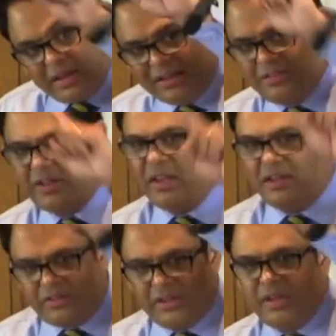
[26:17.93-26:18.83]
that
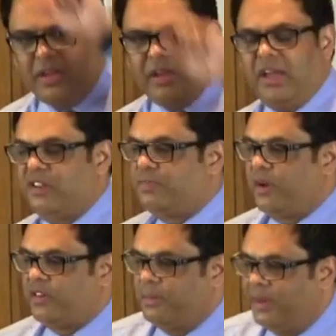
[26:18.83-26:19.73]
says it is
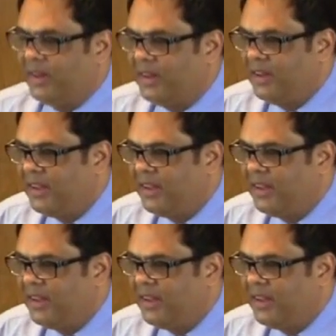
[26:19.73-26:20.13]
possible.